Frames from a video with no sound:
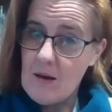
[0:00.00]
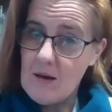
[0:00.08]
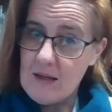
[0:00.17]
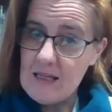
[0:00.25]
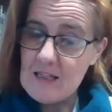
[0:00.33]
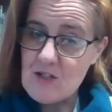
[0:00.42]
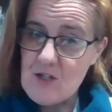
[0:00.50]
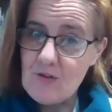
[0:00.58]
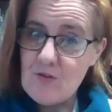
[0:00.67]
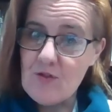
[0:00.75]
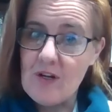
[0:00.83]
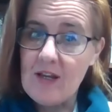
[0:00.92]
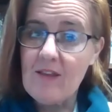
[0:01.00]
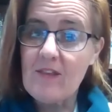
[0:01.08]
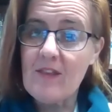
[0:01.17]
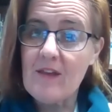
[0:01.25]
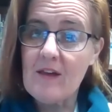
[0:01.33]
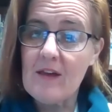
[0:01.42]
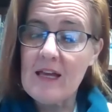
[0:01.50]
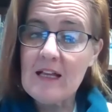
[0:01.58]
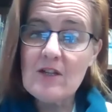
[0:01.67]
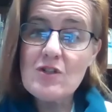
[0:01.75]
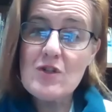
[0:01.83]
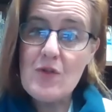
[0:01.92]
English history, the
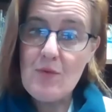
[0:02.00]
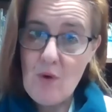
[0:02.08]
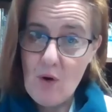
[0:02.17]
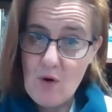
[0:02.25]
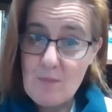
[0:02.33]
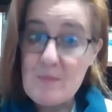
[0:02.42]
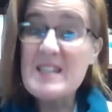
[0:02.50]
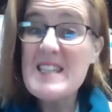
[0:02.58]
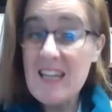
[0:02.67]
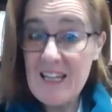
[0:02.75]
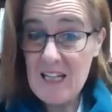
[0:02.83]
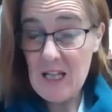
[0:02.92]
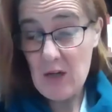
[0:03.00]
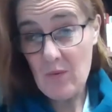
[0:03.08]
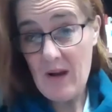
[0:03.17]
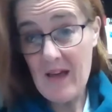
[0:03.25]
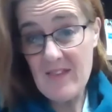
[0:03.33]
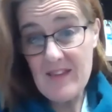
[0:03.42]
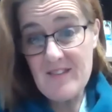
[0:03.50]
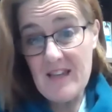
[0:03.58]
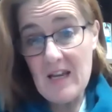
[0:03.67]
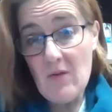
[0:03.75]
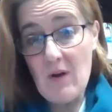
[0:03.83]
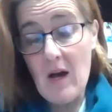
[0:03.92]
English throne, particularly around this
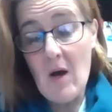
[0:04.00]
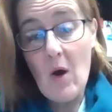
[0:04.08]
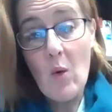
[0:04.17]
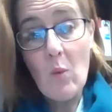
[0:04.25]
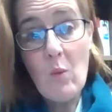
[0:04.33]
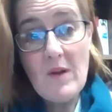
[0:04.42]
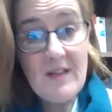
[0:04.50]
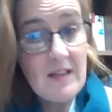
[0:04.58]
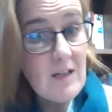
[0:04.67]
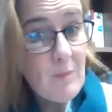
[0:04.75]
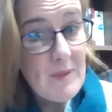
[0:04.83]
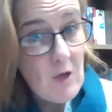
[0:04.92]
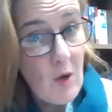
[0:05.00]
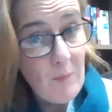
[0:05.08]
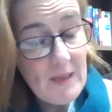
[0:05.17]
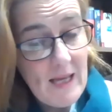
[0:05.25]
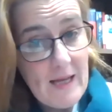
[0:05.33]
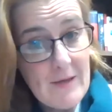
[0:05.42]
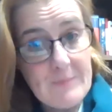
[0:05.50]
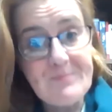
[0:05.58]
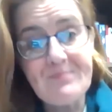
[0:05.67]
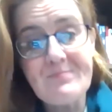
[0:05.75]
era, was a little bit complicated.